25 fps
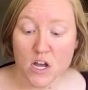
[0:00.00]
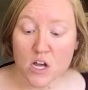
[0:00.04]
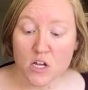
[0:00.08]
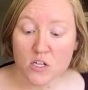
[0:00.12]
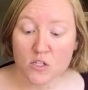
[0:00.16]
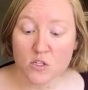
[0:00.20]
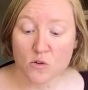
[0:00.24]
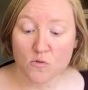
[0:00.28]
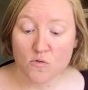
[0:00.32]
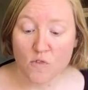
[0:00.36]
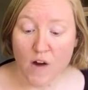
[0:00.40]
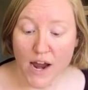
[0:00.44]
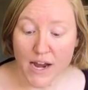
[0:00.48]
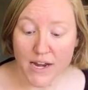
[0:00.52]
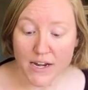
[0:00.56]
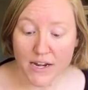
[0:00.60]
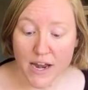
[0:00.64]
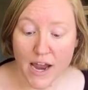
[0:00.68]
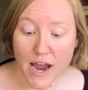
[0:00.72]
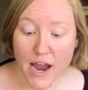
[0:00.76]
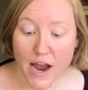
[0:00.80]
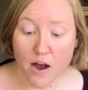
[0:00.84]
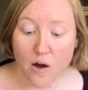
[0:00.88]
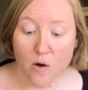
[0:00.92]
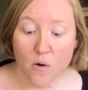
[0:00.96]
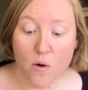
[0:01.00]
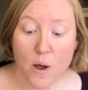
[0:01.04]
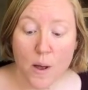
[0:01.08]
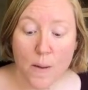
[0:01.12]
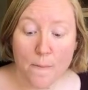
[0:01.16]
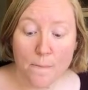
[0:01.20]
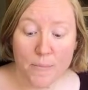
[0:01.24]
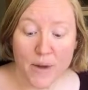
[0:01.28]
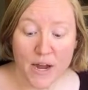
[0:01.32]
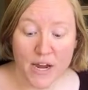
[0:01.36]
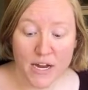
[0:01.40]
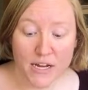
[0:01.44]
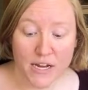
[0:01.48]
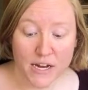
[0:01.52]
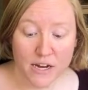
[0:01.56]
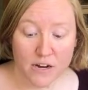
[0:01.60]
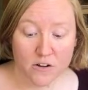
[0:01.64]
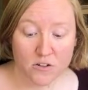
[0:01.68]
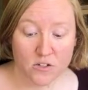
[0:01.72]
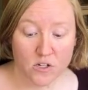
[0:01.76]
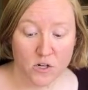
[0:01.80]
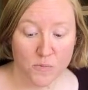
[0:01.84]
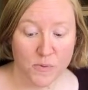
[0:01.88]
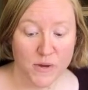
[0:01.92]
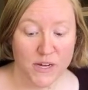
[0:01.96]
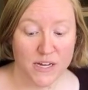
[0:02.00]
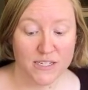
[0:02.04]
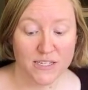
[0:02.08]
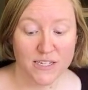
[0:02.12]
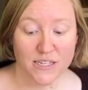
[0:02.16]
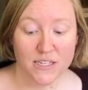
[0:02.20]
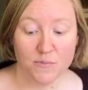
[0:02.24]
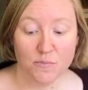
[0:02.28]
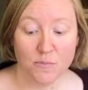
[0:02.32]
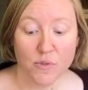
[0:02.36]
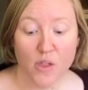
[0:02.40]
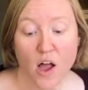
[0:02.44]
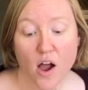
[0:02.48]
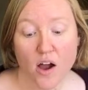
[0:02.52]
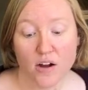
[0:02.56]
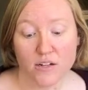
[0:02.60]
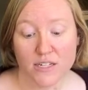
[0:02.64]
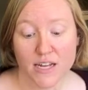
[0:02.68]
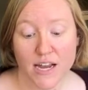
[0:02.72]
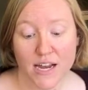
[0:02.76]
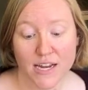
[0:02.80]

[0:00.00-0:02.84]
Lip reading: So right now, my character piece is blocked.